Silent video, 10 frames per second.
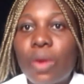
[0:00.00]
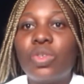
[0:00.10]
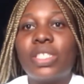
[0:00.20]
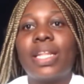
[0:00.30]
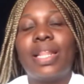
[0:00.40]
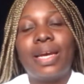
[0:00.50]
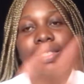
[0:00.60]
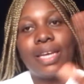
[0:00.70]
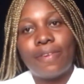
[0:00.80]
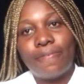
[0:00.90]
which at
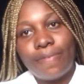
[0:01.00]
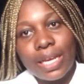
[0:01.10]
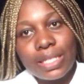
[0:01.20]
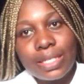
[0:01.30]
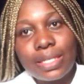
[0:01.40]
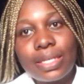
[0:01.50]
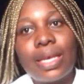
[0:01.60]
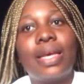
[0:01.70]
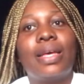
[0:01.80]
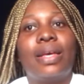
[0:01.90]
large affects
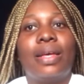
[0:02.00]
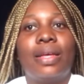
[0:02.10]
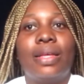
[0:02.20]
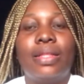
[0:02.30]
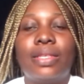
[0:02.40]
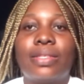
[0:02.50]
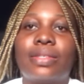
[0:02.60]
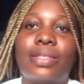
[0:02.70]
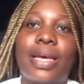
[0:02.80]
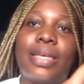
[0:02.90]
the
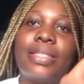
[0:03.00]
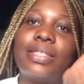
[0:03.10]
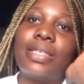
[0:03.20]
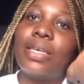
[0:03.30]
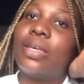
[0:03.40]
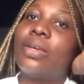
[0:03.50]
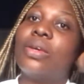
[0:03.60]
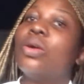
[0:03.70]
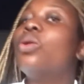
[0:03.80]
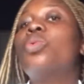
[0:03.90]
society,
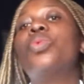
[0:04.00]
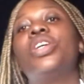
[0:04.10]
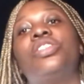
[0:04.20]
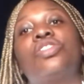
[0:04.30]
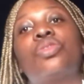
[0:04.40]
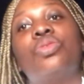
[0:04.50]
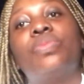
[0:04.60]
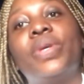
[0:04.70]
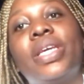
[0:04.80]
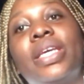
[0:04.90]
which
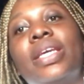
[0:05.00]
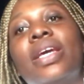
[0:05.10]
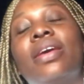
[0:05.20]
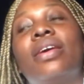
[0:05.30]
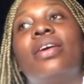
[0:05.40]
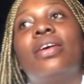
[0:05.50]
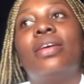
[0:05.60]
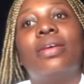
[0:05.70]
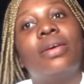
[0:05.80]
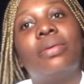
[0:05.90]
could be
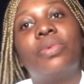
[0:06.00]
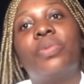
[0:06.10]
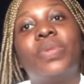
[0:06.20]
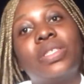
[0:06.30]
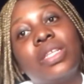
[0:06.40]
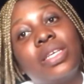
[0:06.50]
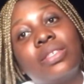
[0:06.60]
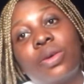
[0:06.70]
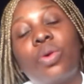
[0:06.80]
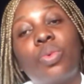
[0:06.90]
your
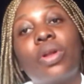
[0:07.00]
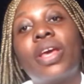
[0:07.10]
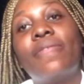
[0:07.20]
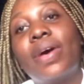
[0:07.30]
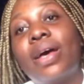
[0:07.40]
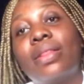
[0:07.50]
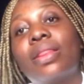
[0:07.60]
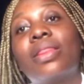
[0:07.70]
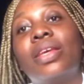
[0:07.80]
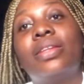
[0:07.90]
business or whatever
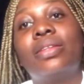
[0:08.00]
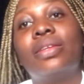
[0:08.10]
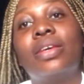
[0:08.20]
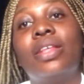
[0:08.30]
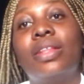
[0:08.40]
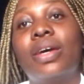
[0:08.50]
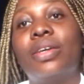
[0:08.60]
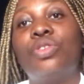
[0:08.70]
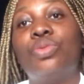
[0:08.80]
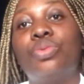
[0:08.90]
thing
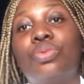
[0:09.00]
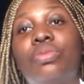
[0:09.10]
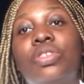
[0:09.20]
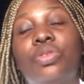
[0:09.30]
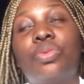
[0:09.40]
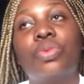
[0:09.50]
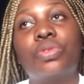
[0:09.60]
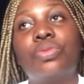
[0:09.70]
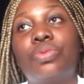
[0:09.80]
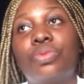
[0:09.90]
that you
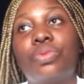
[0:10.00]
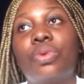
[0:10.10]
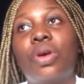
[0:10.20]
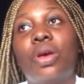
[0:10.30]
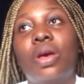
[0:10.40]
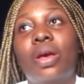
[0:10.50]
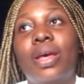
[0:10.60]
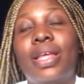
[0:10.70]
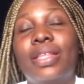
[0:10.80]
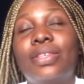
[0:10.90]
want to do.
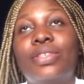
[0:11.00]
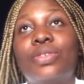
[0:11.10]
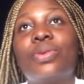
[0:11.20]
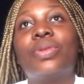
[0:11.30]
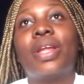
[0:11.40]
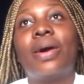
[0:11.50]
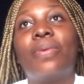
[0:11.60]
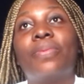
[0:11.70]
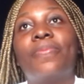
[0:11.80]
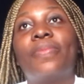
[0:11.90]
So
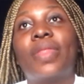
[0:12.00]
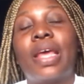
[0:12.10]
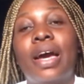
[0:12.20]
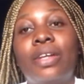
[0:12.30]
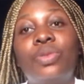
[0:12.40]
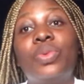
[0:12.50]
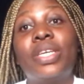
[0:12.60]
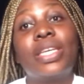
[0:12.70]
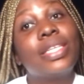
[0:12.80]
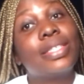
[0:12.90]
now, how do we
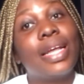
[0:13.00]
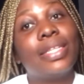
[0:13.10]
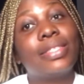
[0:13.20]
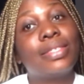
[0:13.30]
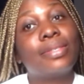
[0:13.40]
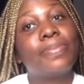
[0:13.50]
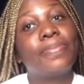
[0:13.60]
kickstart?